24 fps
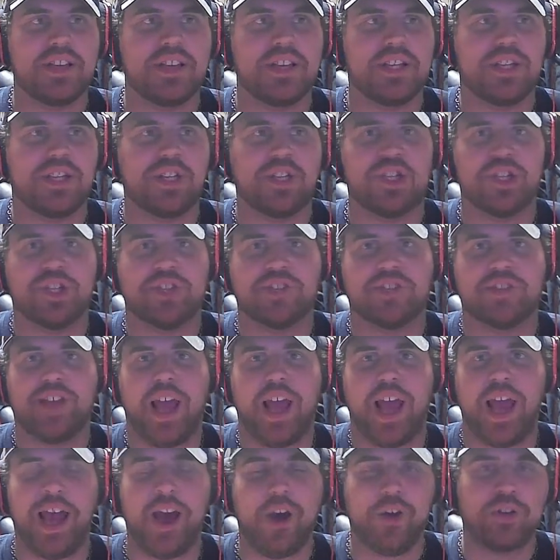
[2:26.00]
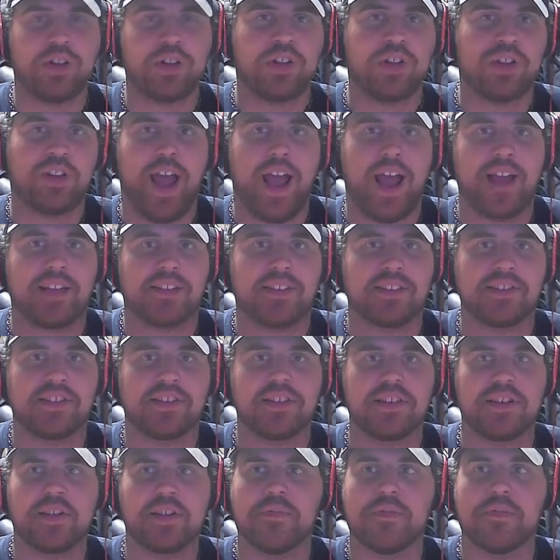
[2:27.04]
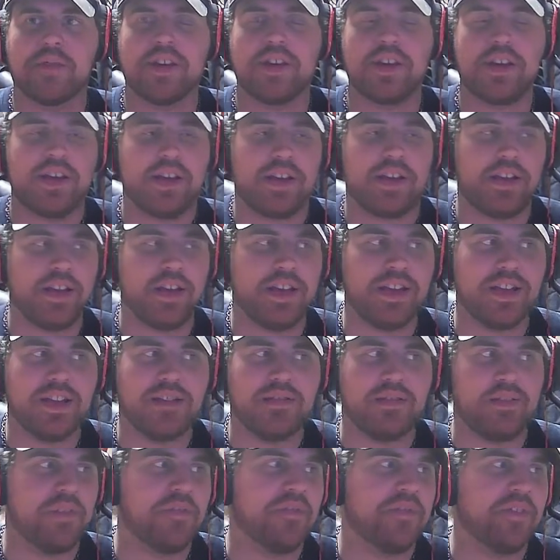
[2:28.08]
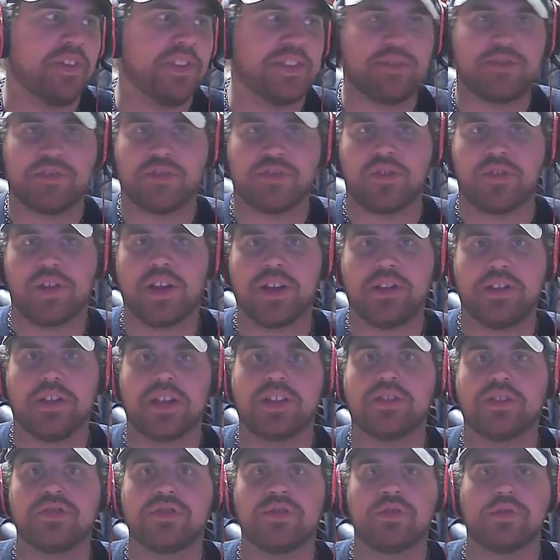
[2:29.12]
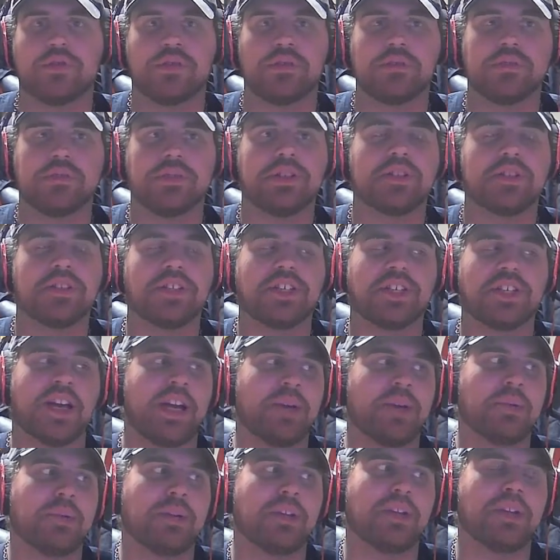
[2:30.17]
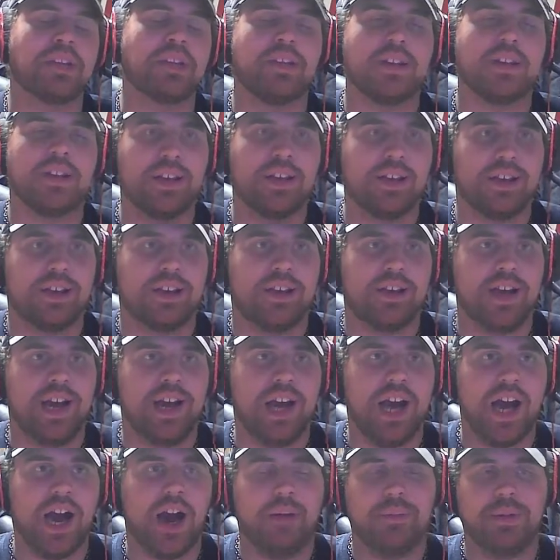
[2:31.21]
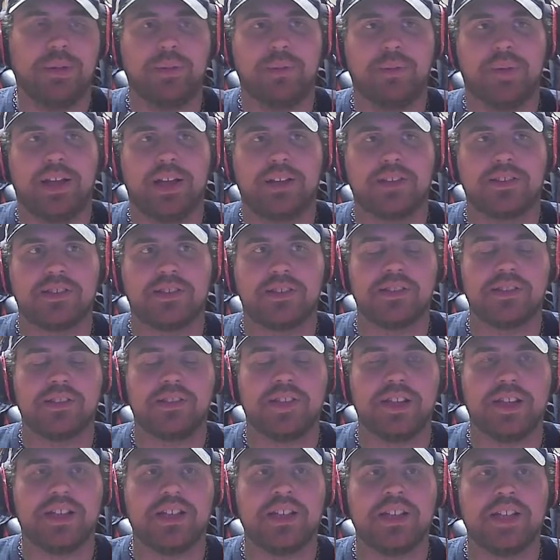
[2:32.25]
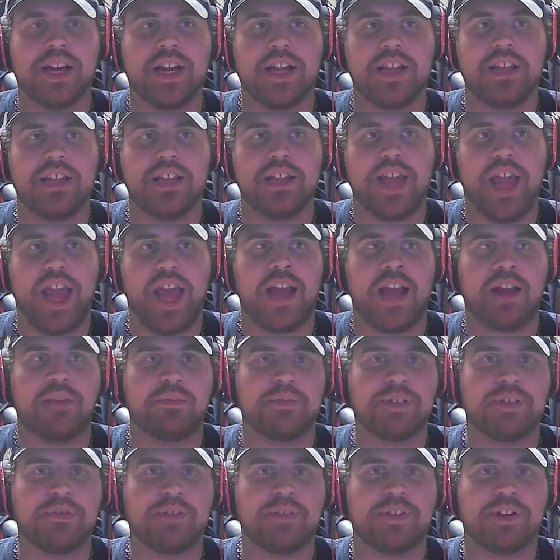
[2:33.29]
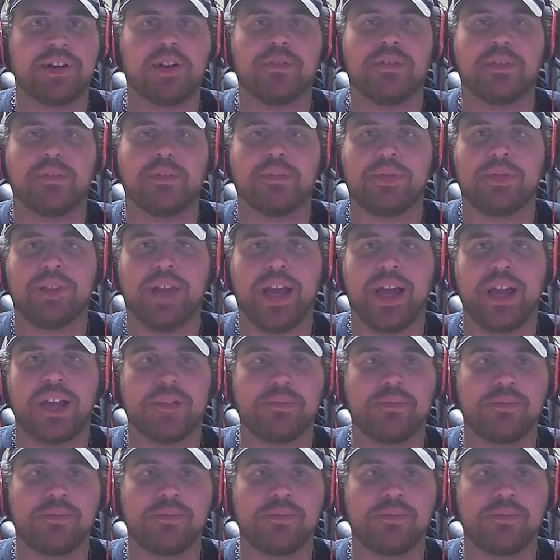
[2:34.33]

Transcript: just outclasses him in you know feats of strength and durability. I mean, Omni Man ignited the atmosphere of a planet